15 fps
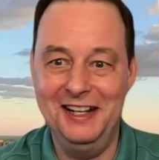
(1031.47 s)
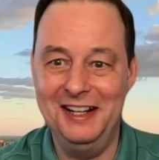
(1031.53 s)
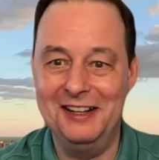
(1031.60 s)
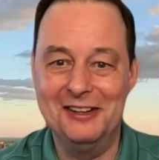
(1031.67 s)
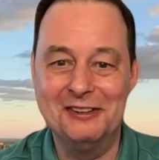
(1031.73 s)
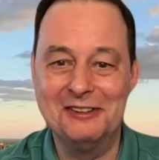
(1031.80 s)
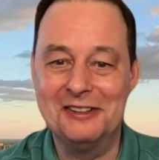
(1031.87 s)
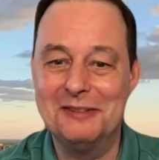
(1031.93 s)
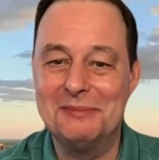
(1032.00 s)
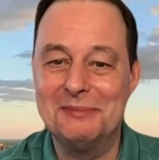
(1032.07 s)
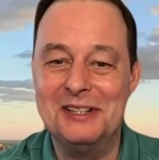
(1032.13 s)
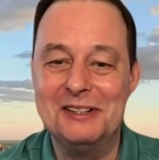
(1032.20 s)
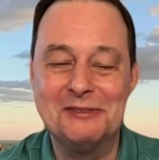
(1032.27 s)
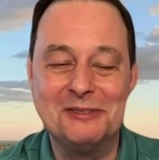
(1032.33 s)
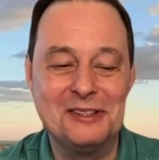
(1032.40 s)
any of those
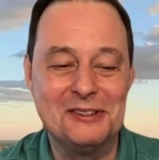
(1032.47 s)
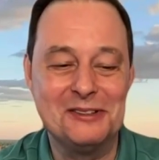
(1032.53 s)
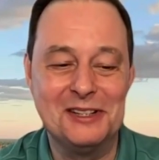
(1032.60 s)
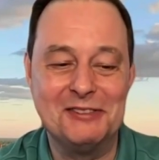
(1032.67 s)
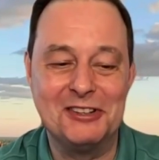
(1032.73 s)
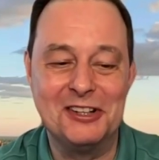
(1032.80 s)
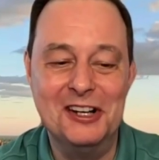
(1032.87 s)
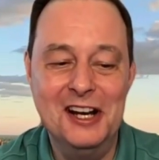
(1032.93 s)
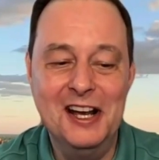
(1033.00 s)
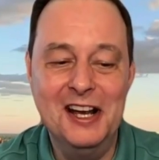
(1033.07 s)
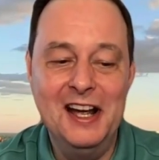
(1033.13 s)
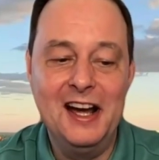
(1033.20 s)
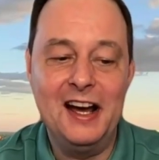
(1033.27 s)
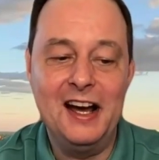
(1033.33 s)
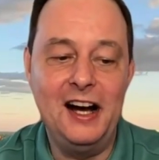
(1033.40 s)
companies whatsoever.
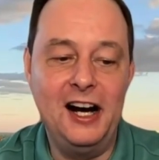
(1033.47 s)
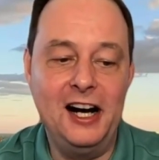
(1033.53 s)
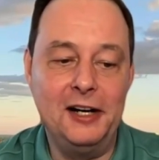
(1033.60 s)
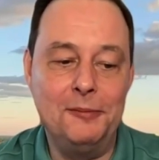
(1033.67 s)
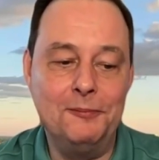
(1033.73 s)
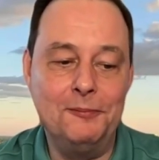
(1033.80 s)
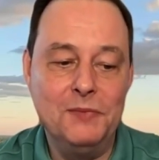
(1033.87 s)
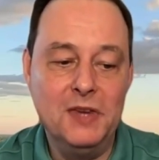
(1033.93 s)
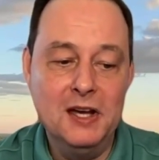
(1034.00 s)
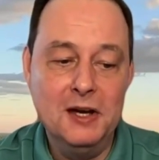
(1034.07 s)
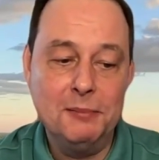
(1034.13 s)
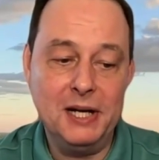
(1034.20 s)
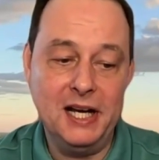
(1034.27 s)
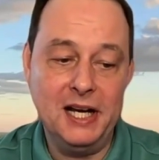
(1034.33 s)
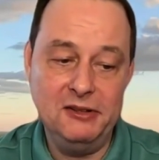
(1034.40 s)
Um,
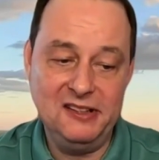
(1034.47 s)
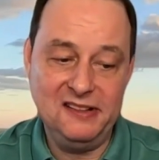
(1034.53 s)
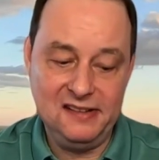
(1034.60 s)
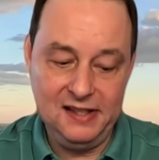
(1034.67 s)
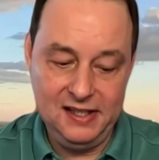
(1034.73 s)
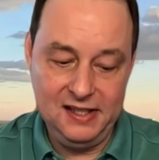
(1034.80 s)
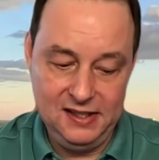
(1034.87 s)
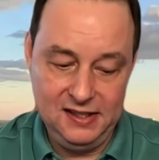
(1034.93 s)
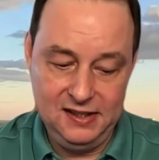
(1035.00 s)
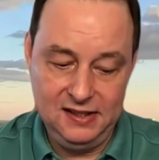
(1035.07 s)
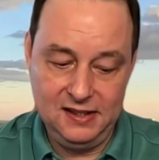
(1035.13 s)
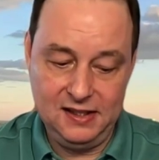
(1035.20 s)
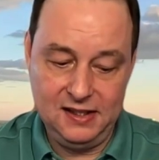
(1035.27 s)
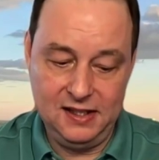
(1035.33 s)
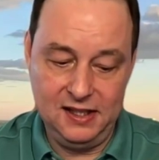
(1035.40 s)
but I would
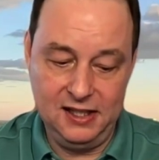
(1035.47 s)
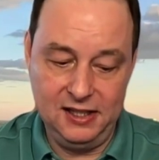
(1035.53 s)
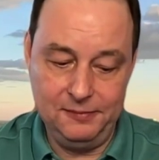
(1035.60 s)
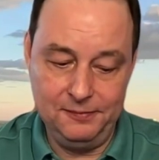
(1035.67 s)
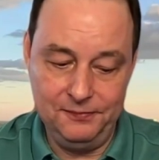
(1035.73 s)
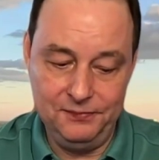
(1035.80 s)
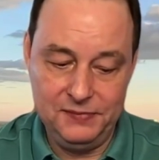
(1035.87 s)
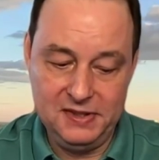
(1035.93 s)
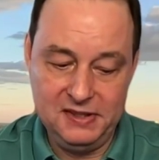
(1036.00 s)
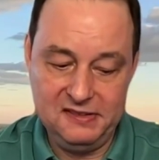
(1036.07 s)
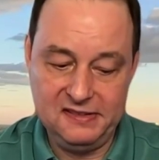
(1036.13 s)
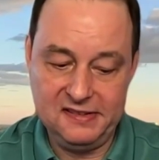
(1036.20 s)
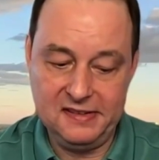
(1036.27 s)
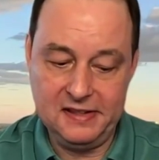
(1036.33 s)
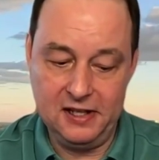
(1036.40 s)
say um,
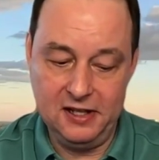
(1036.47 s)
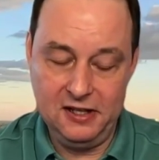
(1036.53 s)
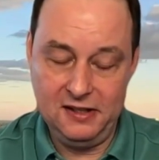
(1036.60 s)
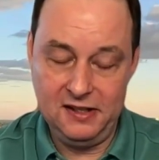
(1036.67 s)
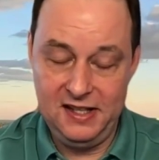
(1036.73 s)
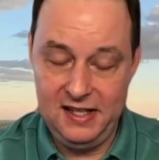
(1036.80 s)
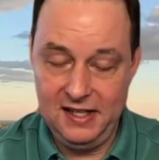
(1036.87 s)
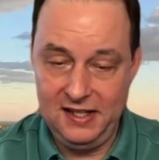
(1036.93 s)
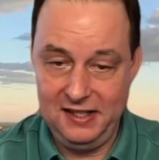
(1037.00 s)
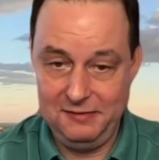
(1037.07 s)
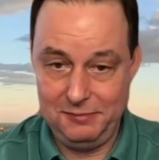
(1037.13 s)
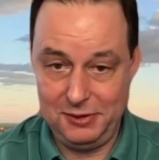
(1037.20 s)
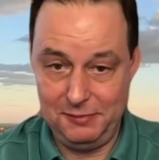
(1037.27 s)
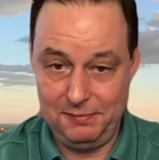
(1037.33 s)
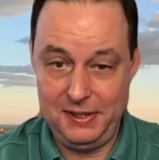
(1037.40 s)
start
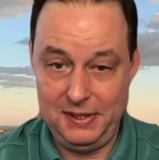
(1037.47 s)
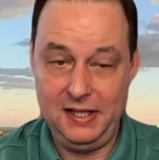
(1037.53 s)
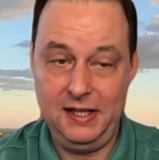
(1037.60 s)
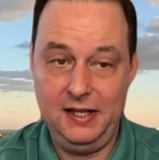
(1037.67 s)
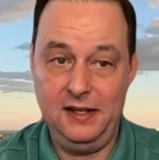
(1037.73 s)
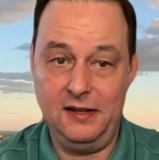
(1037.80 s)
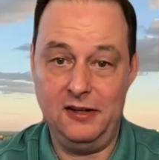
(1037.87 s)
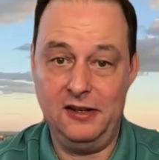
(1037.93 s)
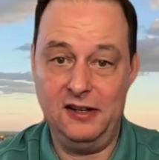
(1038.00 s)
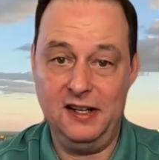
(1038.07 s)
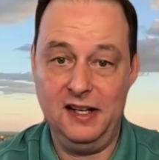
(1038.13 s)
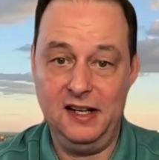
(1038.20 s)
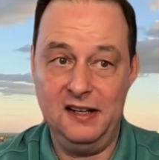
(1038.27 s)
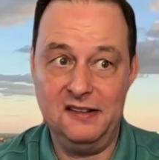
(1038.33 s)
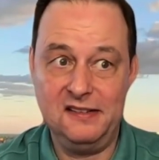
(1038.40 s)
getting
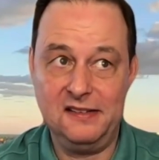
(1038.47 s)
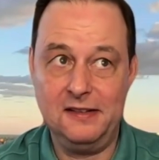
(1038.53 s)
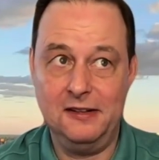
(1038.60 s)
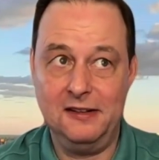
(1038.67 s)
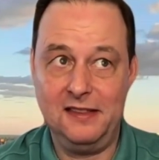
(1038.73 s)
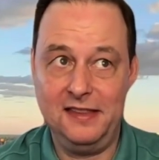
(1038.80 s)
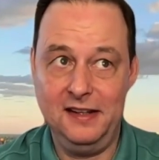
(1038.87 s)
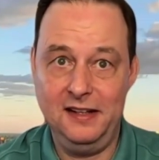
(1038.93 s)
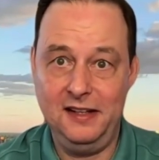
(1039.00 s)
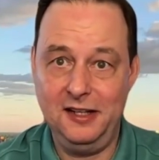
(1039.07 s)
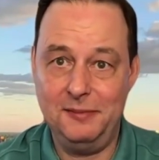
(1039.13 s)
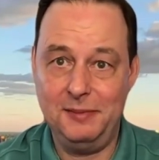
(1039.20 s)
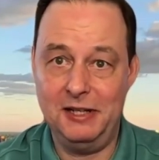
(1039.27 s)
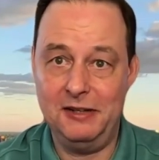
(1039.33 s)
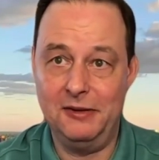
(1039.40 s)
prepared and start thinking
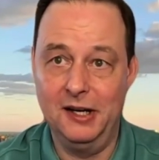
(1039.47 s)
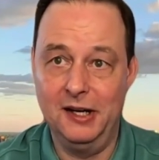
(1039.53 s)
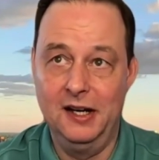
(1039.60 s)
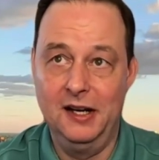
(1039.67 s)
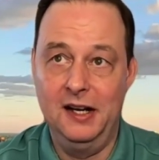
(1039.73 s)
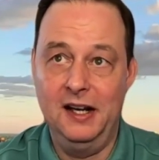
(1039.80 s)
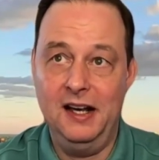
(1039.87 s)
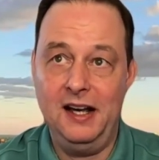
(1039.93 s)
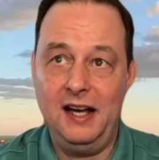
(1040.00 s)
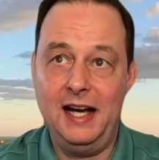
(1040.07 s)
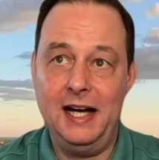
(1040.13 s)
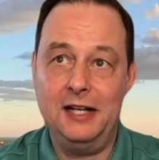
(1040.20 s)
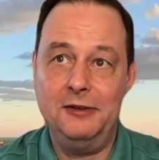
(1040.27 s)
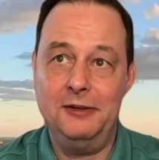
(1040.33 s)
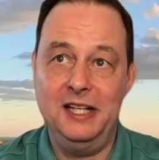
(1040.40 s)
about
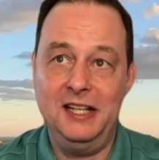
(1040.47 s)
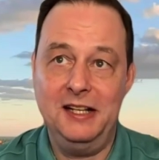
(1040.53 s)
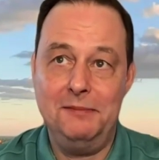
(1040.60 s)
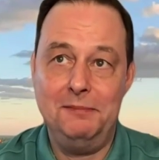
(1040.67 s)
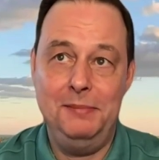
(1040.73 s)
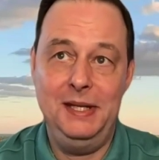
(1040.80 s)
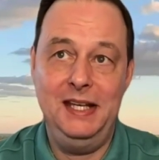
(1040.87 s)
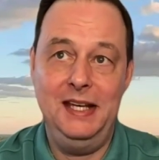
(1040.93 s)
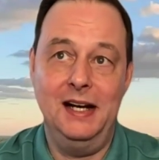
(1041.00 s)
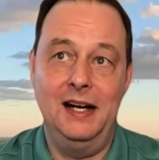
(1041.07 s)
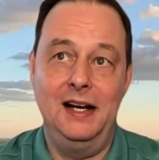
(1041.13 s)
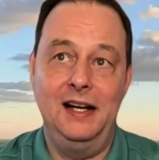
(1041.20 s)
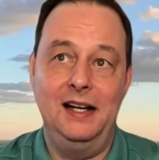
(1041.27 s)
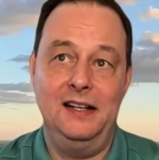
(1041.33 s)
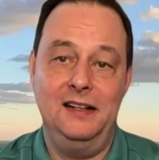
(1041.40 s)
how do I get
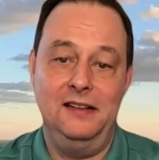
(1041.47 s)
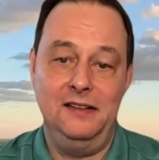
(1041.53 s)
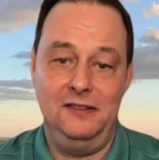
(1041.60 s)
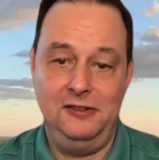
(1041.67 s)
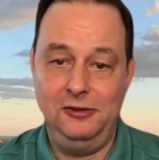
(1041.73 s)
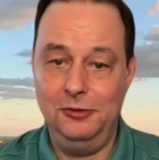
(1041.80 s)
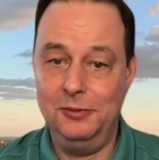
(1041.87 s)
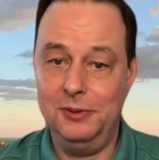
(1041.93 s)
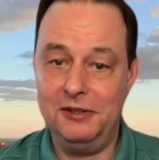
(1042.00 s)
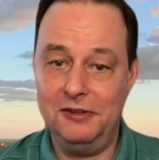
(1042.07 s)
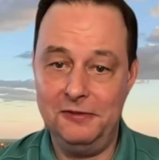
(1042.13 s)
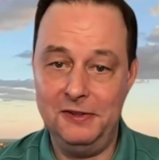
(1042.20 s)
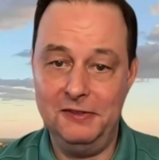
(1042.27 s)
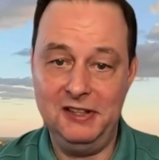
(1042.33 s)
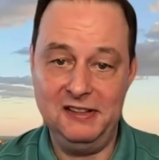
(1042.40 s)
beyond
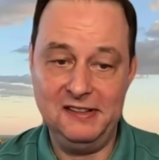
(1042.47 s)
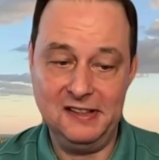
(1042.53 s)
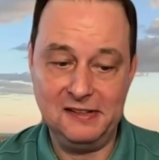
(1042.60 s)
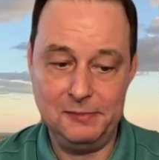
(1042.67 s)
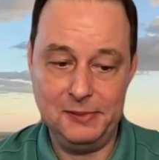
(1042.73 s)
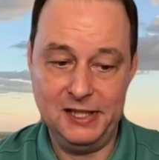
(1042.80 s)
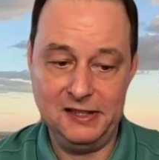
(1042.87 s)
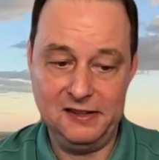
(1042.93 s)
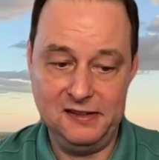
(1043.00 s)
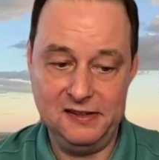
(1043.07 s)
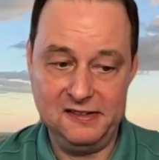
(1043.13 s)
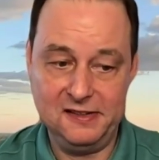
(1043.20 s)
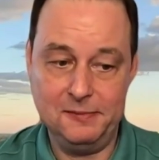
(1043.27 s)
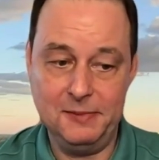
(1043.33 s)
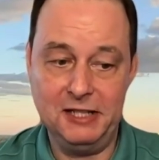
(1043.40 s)
256 bit
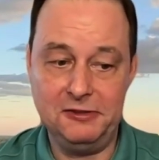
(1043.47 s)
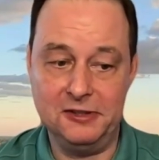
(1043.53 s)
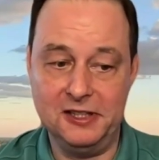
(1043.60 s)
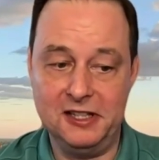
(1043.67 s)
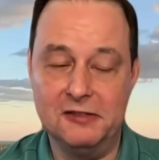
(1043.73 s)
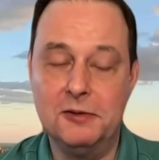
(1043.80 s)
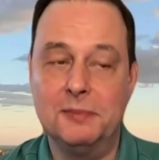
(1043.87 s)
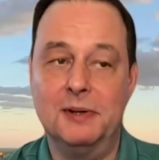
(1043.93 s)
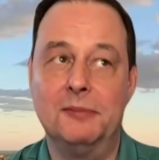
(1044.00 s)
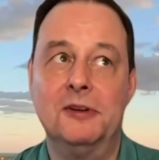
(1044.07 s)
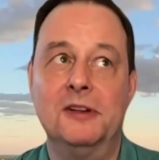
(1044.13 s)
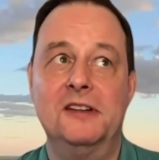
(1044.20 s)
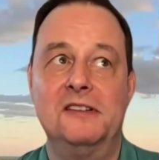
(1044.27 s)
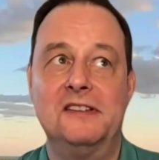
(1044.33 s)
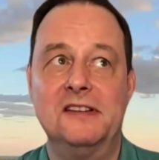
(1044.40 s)
symmetric? And
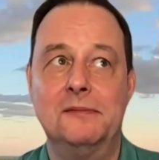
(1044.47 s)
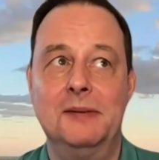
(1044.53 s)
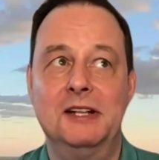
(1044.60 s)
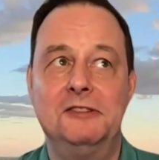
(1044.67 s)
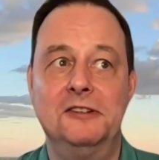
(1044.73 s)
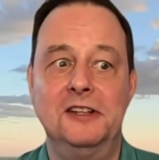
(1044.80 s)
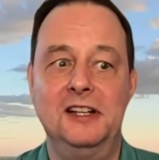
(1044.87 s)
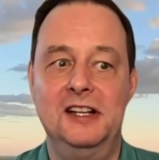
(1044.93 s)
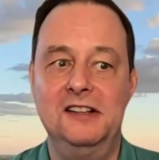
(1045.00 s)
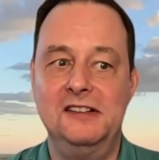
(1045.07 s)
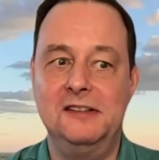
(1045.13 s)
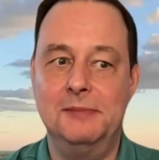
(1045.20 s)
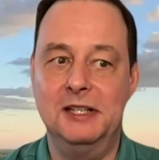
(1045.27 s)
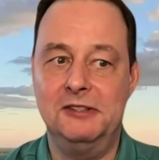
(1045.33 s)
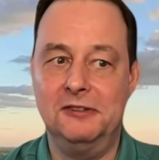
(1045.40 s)
remember that symmetric and
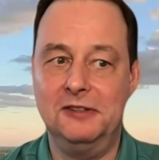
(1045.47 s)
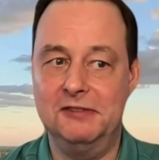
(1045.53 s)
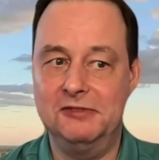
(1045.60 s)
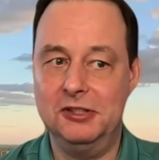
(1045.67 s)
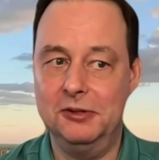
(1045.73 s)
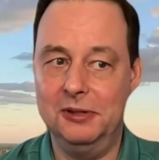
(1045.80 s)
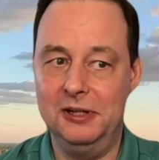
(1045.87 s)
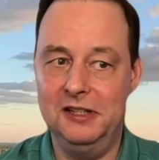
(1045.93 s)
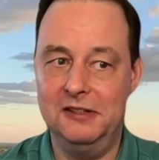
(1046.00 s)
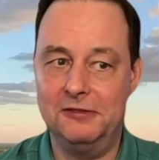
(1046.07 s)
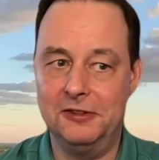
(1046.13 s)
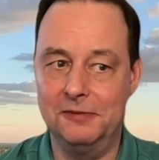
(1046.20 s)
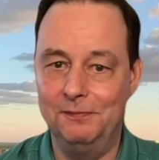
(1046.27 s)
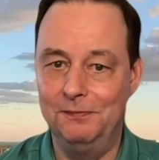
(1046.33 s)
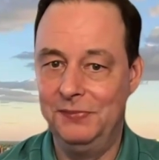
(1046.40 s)
asymmetric have totally
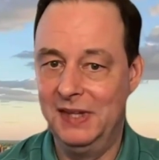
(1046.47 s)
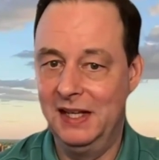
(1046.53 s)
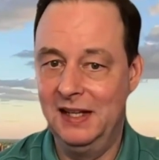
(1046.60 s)
different